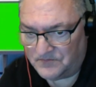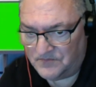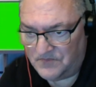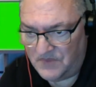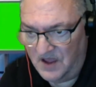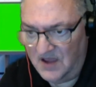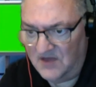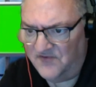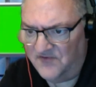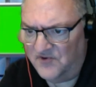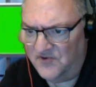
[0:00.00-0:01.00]
It is
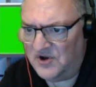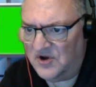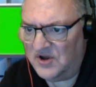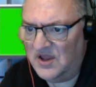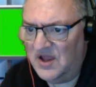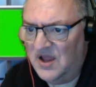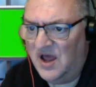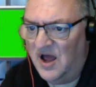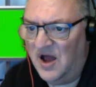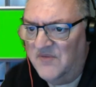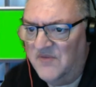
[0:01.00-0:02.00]
4 o'clock.
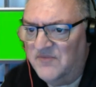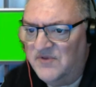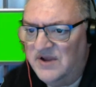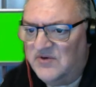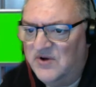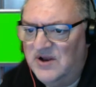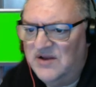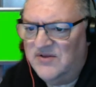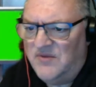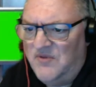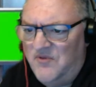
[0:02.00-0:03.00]
Queen says,
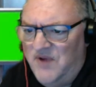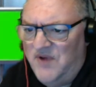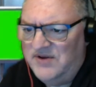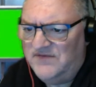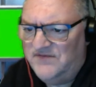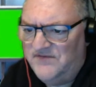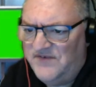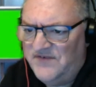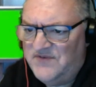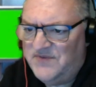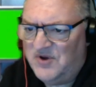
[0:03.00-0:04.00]
I'm a rounded
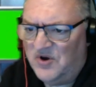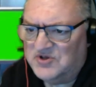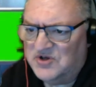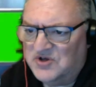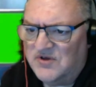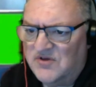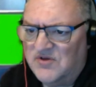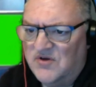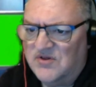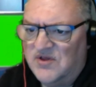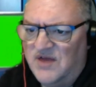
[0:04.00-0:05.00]
50 behind you, Jose, so it's
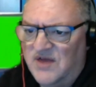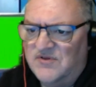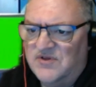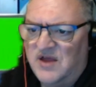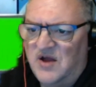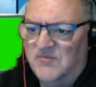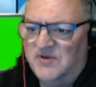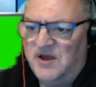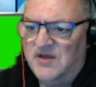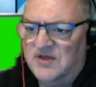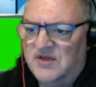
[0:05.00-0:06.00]
safe to say I'm
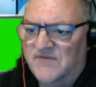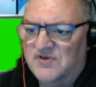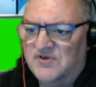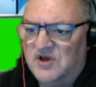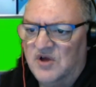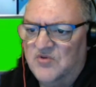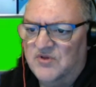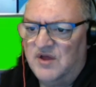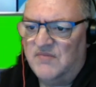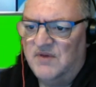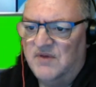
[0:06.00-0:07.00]
going to have to go
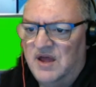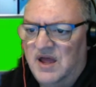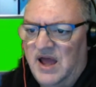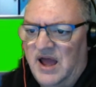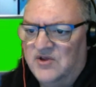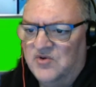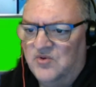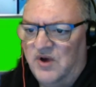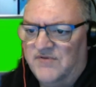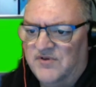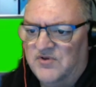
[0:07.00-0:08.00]
some, and you'll
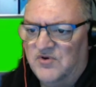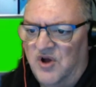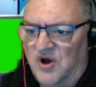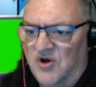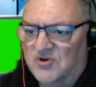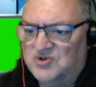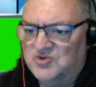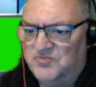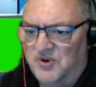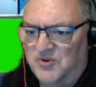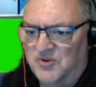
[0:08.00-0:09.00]
have to do an Arsenal
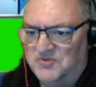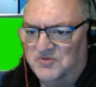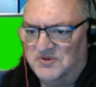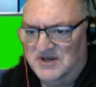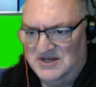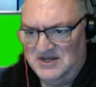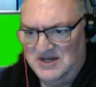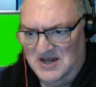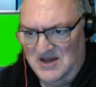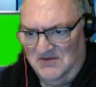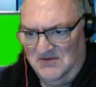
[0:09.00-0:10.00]
bottle job
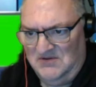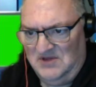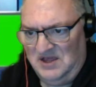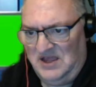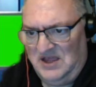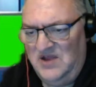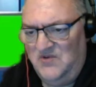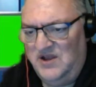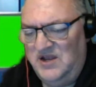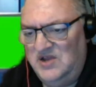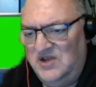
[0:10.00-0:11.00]
to get anywhere
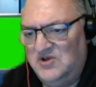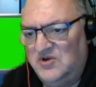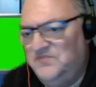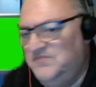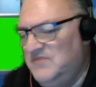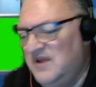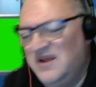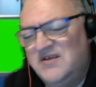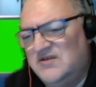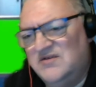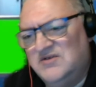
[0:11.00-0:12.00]
near you. Do
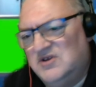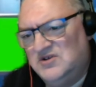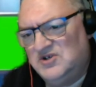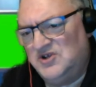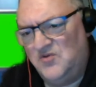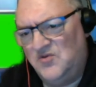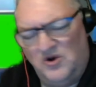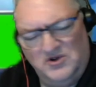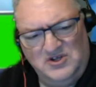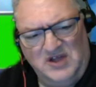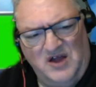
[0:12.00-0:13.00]
you know what? You
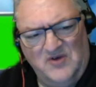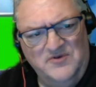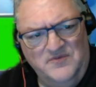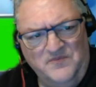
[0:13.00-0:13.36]
don't.